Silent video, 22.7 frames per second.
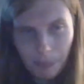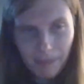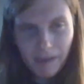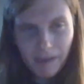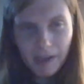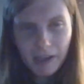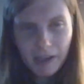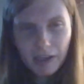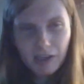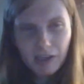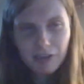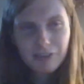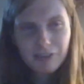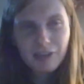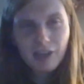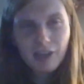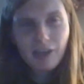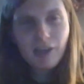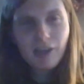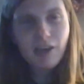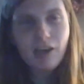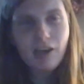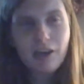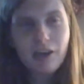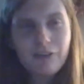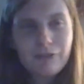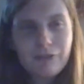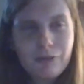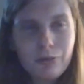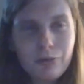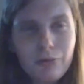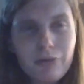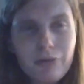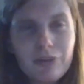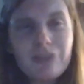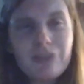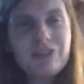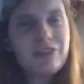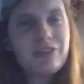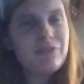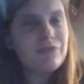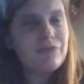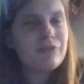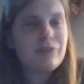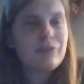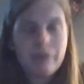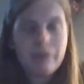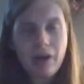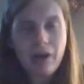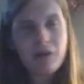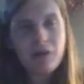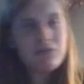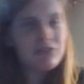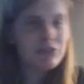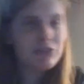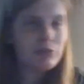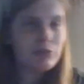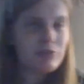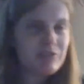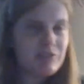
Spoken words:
And of course, if the ground is always